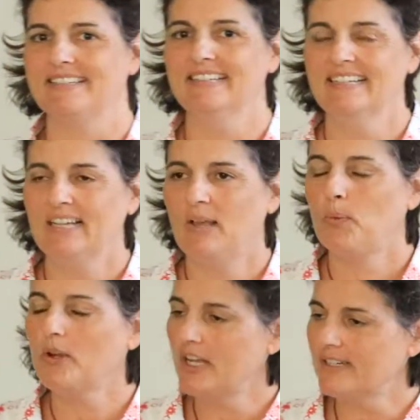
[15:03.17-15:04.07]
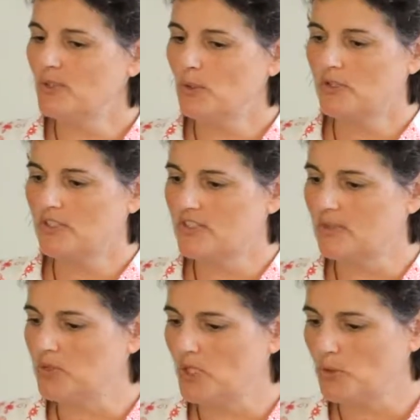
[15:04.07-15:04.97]
And when I talked to
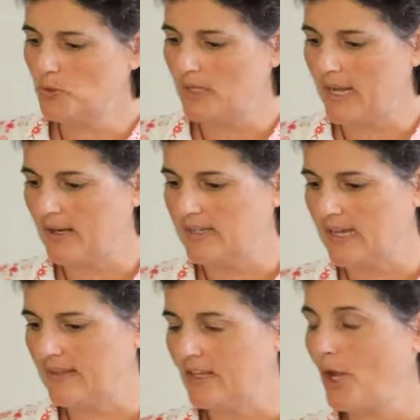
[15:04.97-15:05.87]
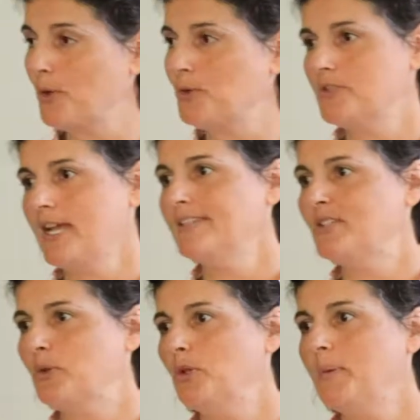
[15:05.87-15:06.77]
some children at the local state
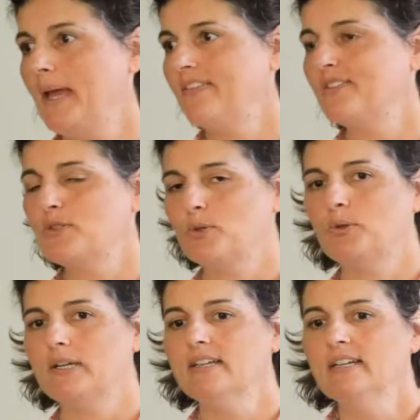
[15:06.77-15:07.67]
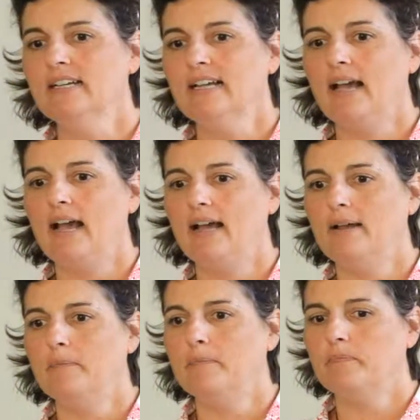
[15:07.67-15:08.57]
school about the story
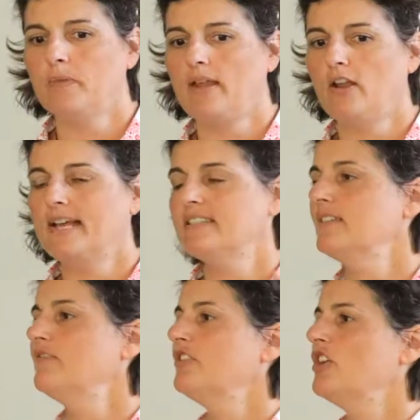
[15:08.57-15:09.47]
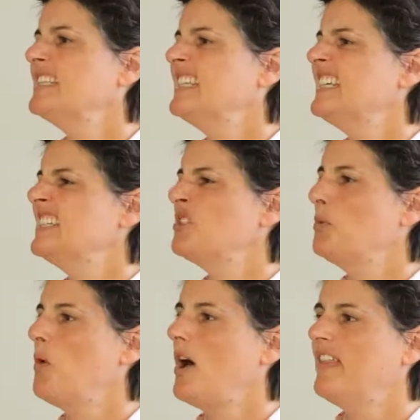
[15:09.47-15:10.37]
and asked them for ideas
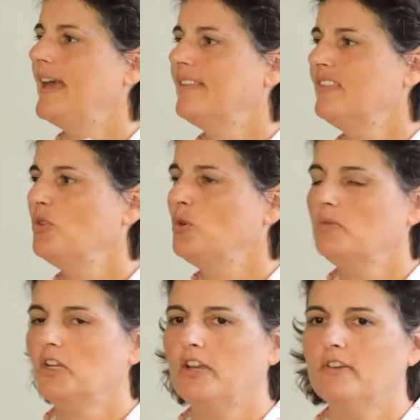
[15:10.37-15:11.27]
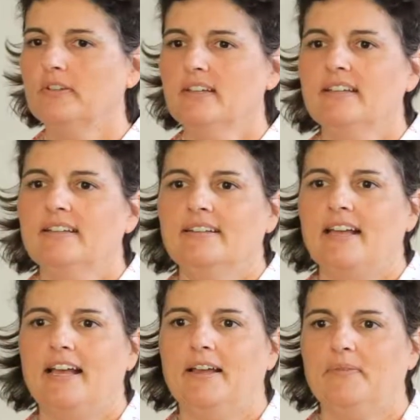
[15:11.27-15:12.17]
on why they thought,
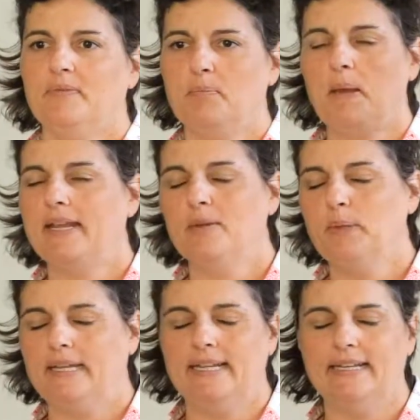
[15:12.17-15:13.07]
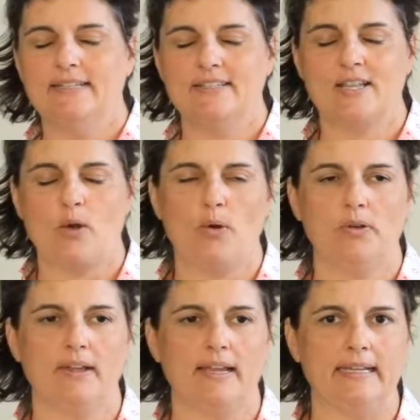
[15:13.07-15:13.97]
the money had been hidden and so
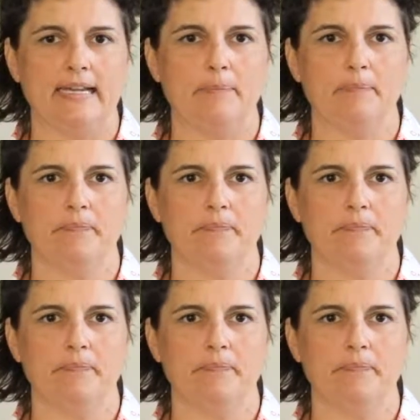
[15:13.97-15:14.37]
on, they